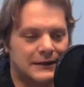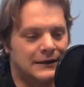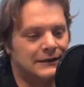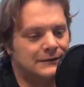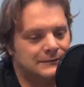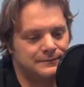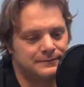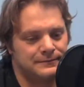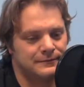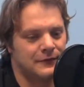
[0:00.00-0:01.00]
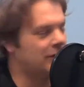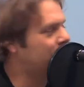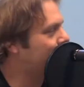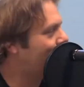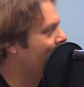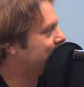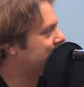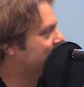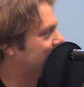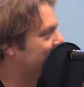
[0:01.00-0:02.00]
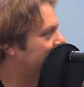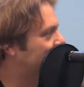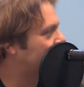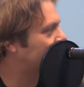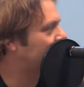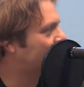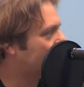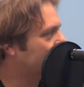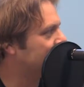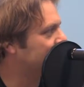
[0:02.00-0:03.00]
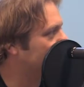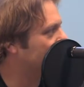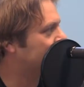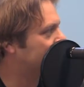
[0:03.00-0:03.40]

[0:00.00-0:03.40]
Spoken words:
Yeah. Although Max sang some killer harmonies on that